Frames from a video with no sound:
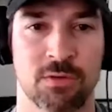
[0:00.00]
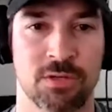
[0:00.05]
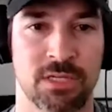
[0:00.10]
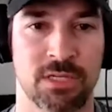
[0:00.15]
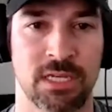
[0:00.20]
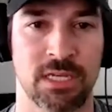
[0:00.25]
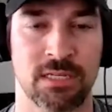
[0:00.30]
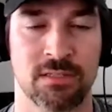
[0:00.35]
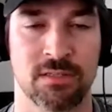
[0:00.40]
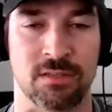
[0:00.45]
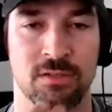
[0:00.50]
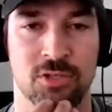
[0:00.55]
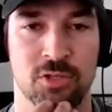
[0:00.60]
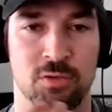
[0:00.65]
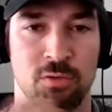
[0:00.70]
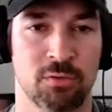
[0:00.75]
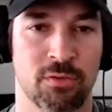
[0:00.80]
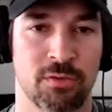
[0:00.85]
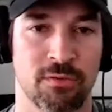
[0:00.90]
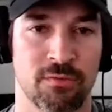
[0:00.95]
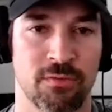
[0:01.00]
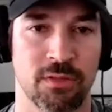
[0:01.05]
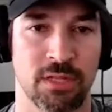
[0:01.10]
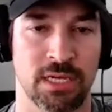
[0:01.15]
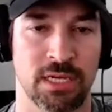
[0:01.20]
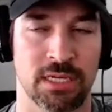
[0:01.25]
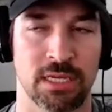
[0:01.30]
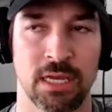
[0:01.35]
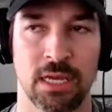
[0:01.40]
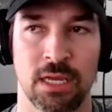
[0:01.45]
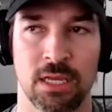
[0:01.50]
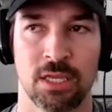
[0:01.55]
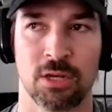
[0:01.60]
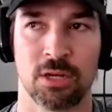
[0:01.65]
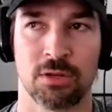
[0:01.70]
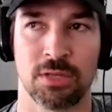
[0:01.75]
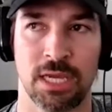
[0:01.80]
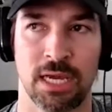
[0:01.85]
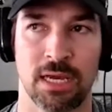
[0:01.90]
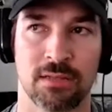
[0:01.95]
where you get into the truth of like, you know,
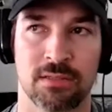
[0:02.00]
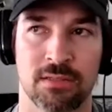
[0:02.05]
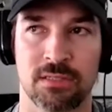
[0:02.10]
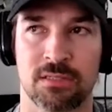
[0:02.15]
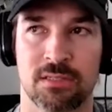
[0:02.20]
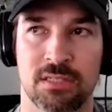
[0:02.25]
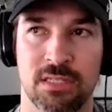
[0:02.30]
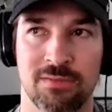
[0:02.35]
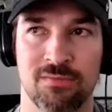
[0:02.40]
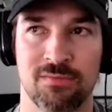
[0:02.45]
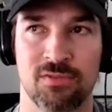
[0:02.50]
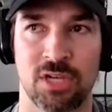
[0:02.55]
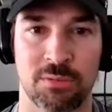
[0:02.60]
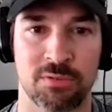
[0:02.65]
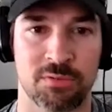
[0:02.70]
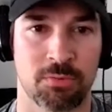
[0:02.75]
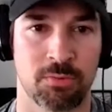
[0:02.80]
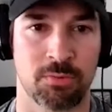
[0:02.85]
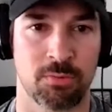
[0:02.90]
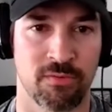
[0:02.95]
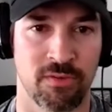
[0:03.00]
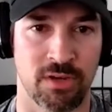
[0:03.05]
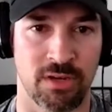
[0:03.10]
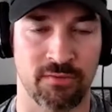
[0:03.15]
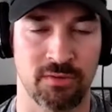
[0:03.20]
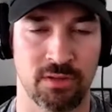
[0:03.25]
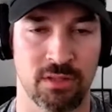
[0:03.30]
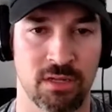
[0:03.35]
yeah, did Steve Jobs provide a